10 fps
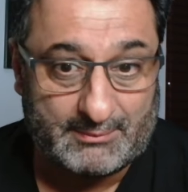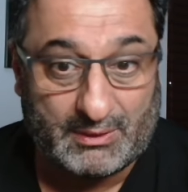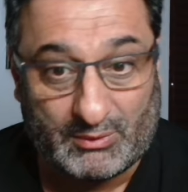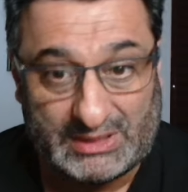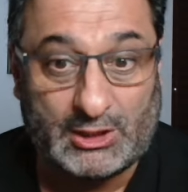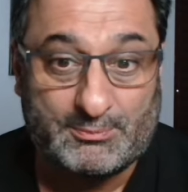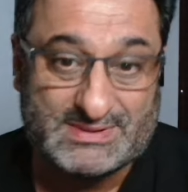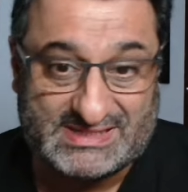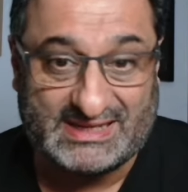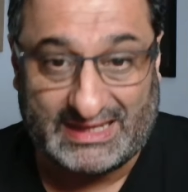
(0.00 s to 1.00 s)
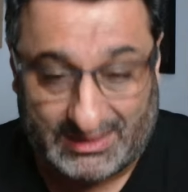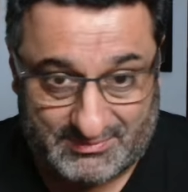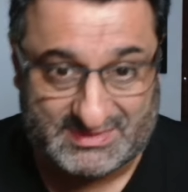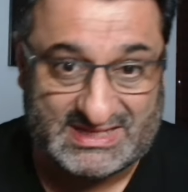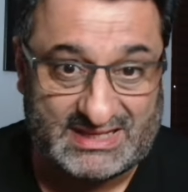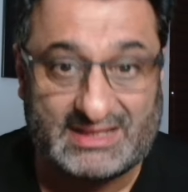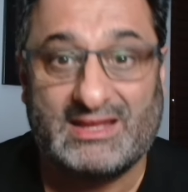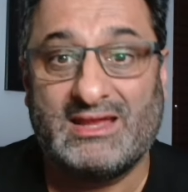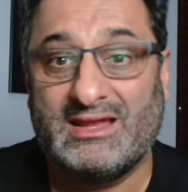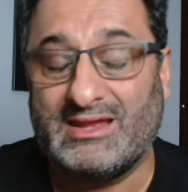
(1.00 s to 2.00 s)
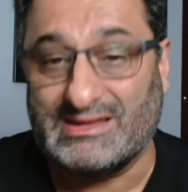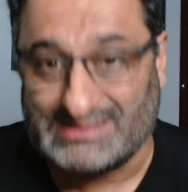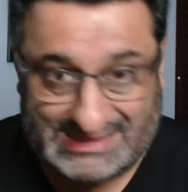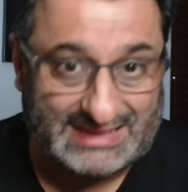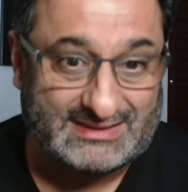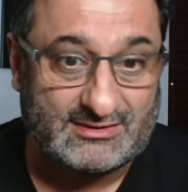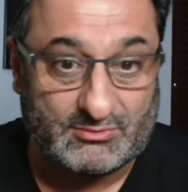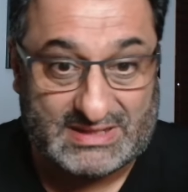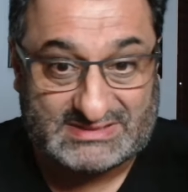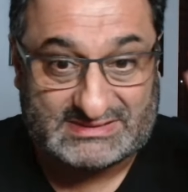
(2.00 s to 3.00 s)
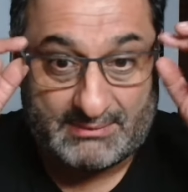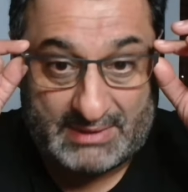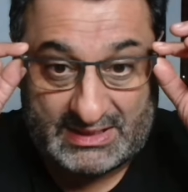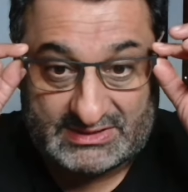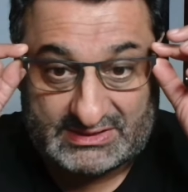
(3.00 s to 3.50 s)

But when Lopetegui comes in, he selected the West Ham manager,